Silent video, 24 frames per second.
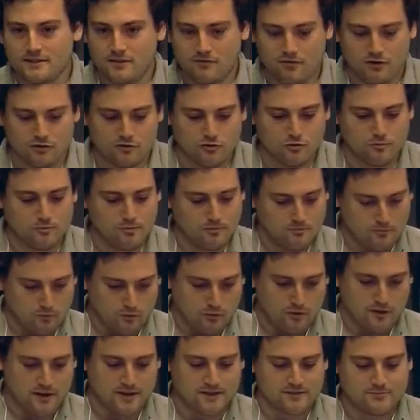of our group
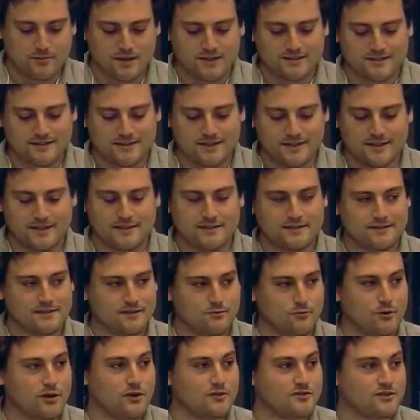organized by cities,
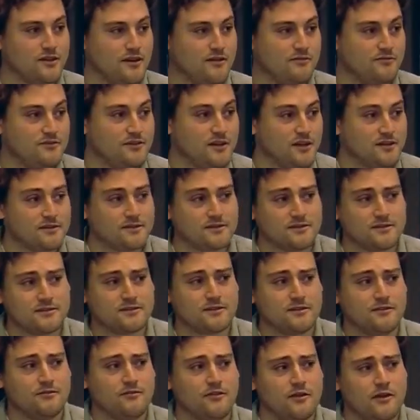and we also have dozens
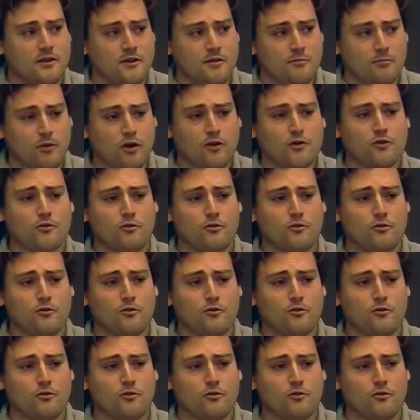of partner